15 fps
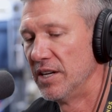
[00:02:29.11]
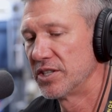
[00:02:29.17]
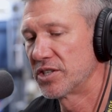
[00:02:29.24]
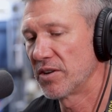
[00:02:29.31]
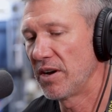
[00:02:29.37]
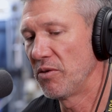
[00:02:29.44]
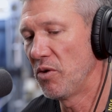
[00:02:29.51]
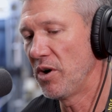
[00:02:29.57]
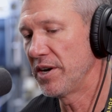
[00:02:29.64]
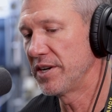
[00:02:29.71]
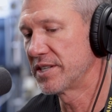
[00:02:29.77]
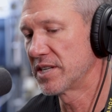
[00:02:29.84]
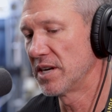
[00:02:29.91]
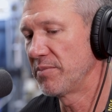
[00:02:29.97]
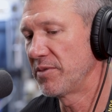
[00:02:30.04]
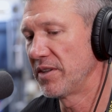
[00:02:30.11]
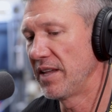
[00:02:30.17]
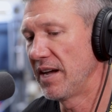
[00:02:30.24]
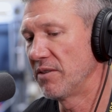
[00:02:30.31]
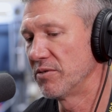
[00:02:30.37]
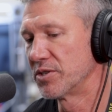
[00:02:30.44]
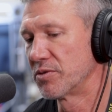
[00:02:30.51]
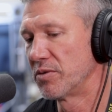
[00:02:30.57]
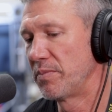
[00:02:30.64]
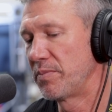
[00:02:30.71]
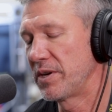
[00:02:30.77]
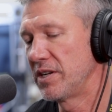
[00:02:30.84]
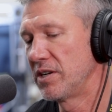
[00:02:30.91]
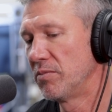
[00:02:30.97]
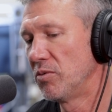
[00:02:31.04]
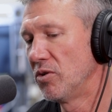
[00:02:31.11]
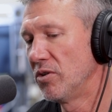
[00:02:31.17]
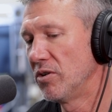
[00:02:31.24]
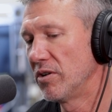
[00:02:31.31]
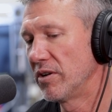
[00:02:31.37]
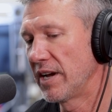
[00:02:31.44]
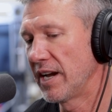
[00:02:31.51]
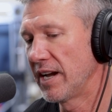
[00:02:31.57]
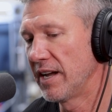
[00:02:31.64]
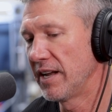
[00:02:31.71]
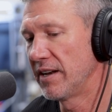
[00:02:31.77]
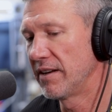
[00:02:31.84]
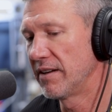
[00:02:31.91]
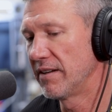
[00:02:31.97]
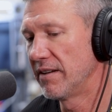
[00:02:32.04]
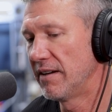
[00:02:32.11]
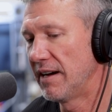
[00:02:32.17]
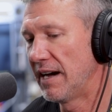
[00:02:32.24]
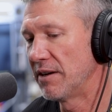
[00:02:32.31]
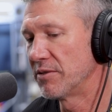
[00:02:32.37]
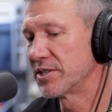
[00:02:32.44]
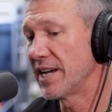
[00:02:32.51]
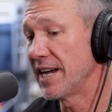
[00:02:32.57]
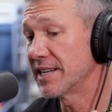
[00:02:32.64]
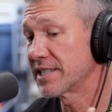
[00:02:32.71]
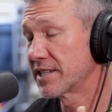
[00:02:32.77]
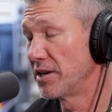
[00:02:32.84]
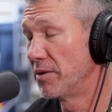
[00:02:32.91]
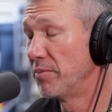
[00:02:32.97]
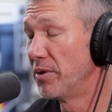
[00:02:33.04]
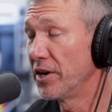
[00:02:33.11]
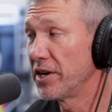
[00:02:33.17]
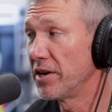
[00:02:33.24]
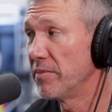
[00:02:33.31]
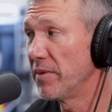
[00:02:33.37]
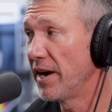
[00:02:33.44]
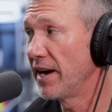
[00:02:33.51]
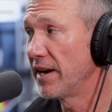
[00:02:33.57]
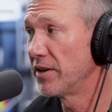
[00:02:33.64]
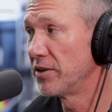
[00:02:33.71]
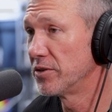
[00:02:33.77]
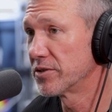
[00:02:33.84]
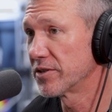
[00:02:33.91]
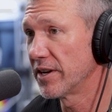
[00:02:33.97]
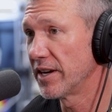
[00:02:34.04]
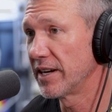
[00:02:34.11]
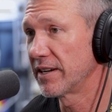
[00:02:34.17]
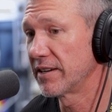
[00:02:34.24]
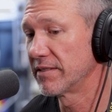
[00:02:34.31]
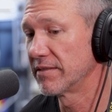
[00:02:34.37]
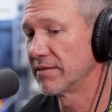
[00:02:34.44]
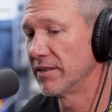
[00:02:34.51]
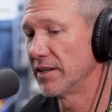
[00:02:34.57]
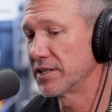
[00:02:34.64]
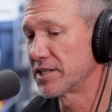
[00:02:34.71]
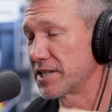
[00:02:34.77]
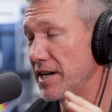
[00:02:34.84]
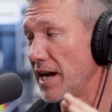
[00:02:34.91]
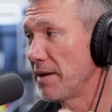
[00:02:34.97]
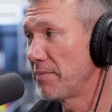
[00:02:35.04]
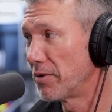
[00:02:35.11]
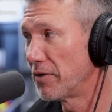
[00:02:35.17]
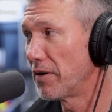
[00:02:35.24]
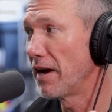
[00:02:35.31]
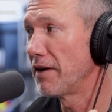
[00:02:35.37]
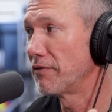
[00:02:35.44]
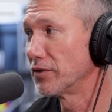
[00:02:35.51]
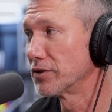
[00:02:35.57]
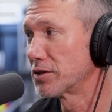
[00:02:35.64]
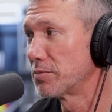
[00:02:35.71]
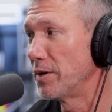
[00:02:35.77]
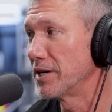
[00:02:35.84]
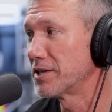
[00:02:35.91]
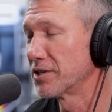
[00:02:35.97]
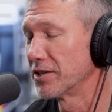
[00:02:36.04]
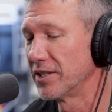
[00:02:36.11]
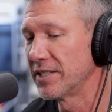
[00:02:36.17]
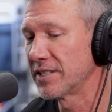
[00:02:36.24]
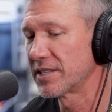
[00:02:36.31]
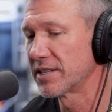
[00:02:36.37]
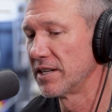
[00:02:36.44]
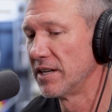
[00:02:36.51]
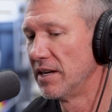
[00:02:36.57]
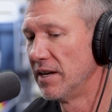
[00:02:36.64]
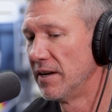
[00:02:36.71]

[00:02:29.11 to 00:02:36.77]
So I wanted something that was repeatable, and I was asking a buddy of mine who's like a sniper rifle specialist,